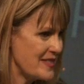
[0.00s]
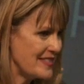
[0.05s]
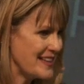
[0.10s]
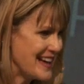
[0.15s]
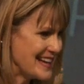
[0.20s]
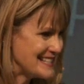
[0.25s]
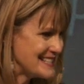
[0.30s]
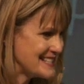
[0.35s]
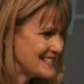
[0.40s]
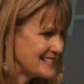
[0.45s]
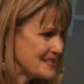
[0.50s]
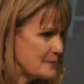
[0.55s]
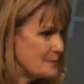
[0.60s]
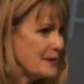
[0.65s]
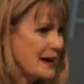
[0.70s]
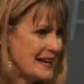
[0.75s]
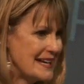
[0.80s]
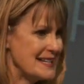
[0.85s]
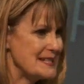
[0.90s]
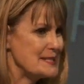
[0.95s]
us
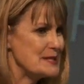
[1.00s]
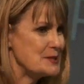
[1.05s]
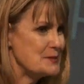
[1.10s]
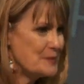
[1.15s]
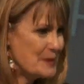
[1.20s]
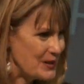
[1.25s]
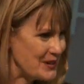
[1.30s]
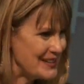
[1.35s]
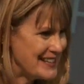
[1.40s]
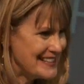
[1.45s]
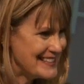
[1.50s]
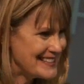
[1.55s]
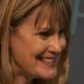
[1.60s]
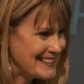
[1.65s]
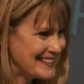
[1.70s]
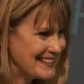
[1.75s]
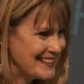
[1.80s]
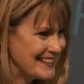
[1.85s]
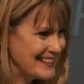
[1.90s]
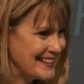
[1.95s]
by his spirit.
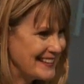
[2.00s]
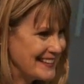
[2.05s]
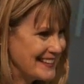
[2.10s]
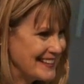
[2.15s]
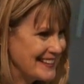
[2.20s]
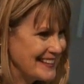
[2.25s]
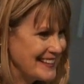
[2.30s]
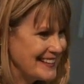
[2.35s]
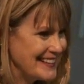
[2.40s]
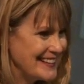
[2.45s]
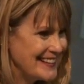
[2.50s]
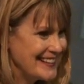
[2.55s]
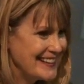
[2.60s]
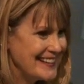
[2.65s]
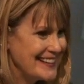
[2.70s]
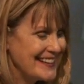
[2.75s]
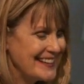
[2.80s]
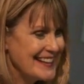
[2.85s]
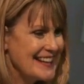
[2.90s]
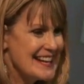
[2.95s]

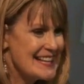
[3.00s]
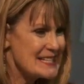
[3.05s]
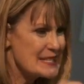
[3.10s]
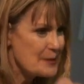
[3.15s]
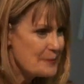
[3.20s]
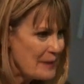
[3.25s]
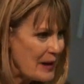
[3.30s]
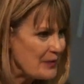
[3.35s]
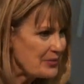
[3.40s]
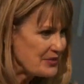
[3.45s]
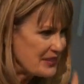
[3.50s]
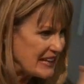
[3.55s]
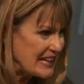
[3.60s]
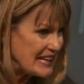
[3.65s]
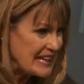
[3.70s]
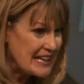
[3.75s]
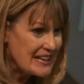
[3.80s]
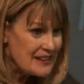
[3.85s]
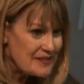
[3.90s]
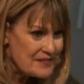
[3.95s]
It's about the
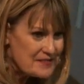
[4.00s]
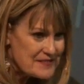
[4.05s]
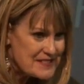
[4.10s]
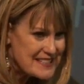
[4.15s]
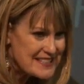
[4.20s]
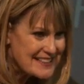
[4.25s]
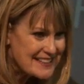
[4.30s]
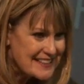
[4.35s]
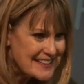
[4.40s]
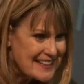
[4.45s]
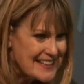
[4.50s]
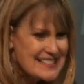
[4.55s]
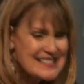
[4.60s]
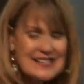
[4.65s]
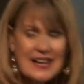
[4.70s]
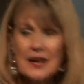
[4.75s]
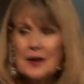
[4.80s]
gift. It's not